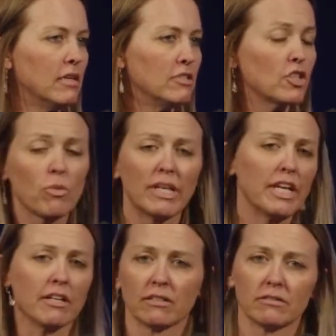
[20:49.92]
just 1
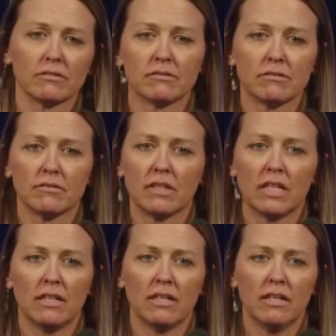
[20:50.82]
year.
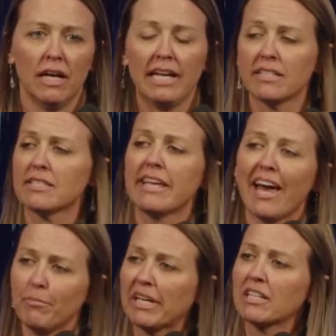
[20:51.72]
And
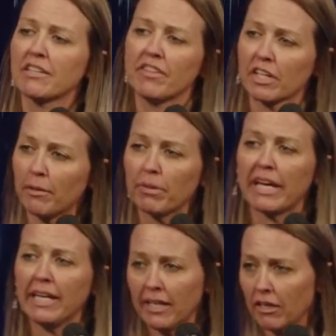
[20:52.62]
instead, because of their
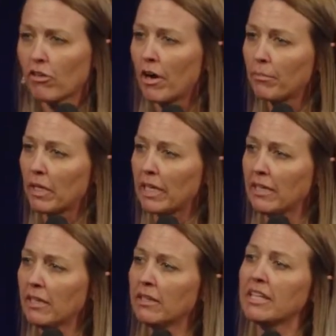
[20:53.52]
complaining and grumbling,